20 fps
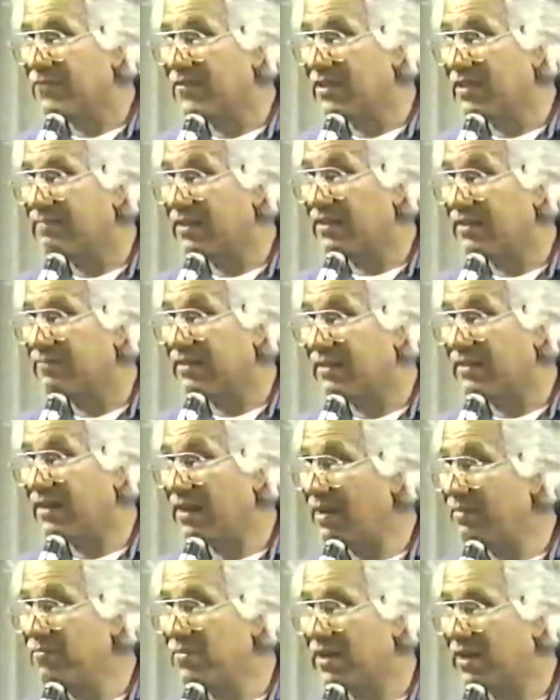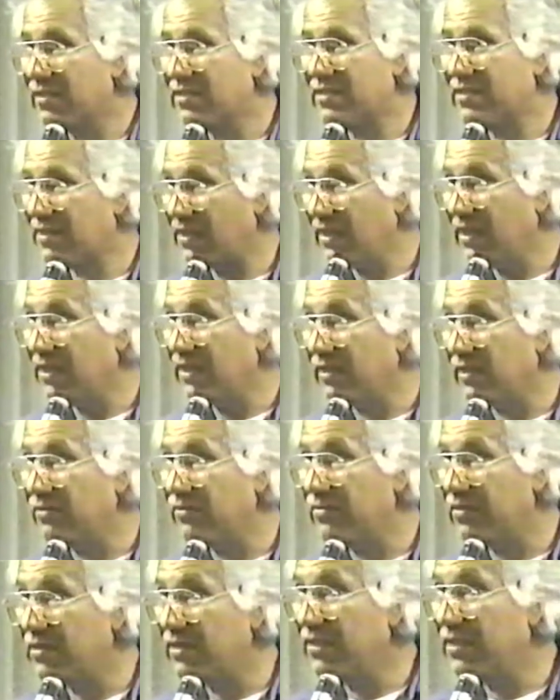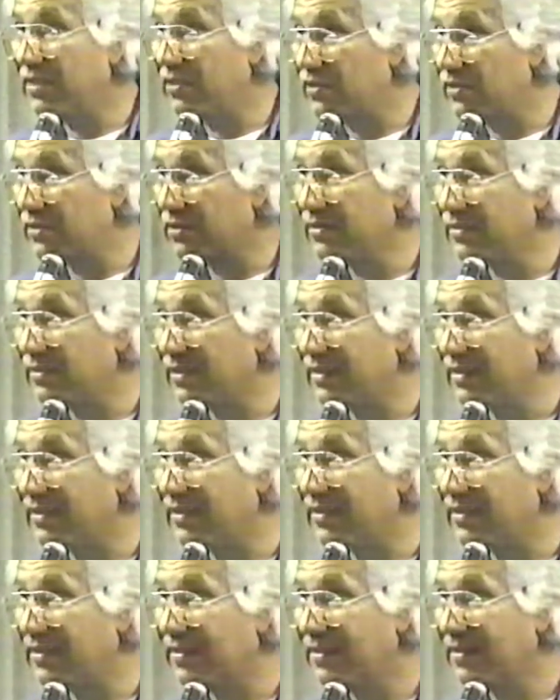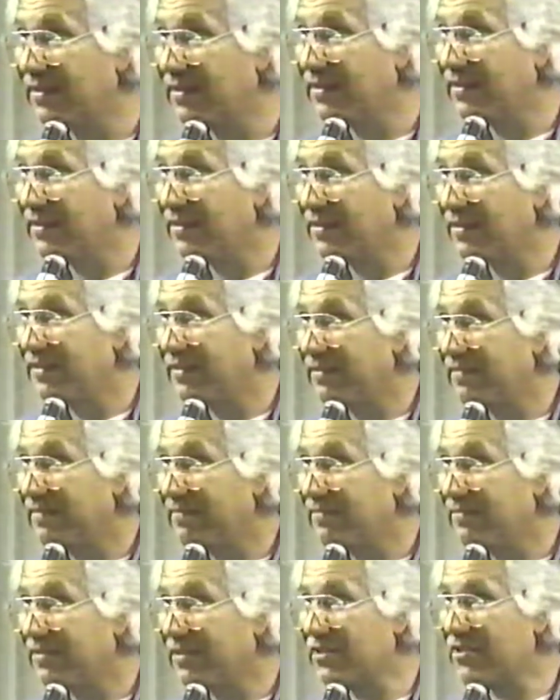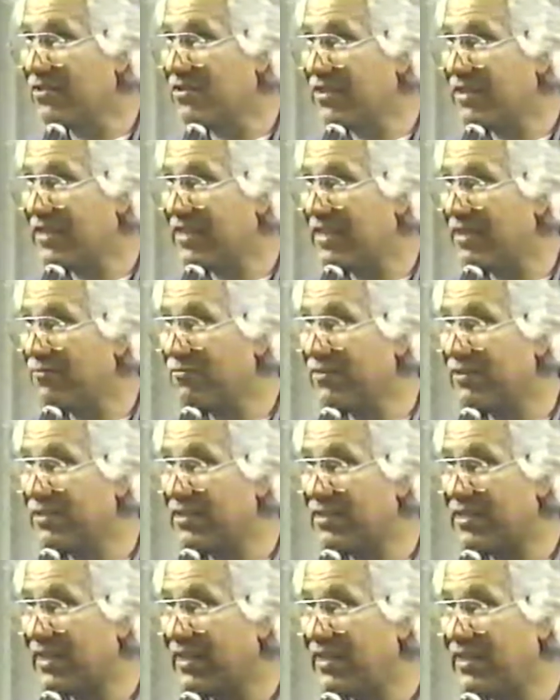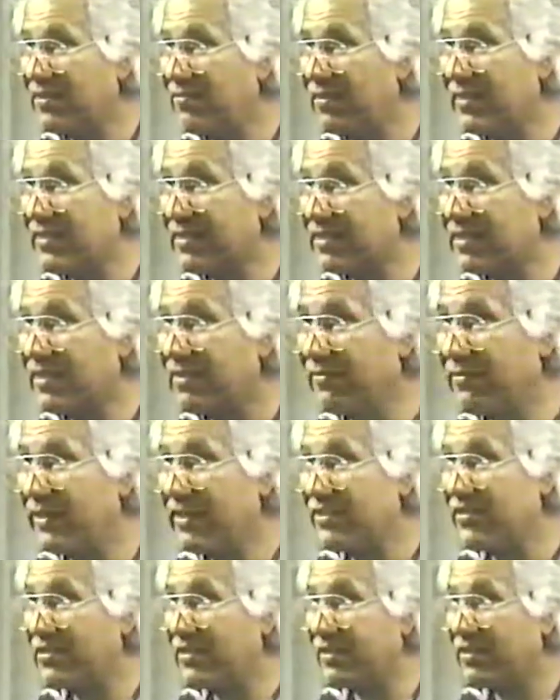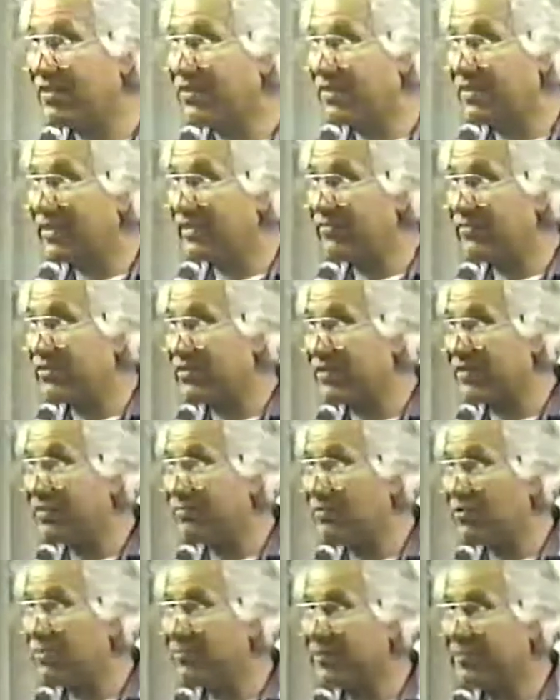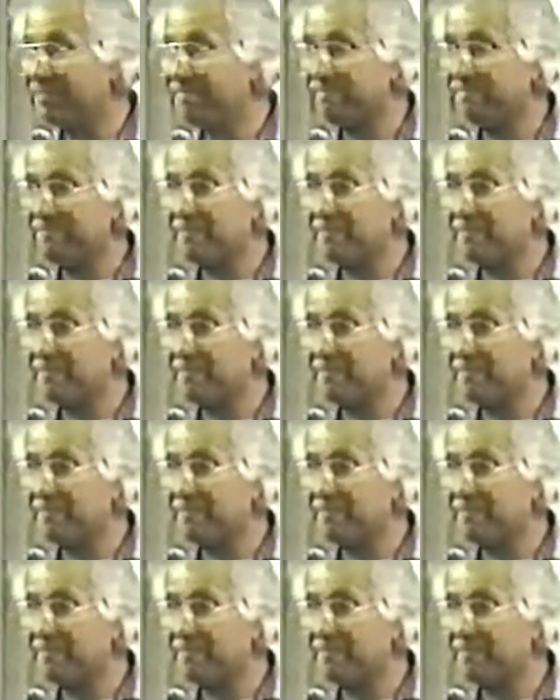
Yeah, I'm not saved eternally. Let's look at that word saved and salvation and all that for just a moment.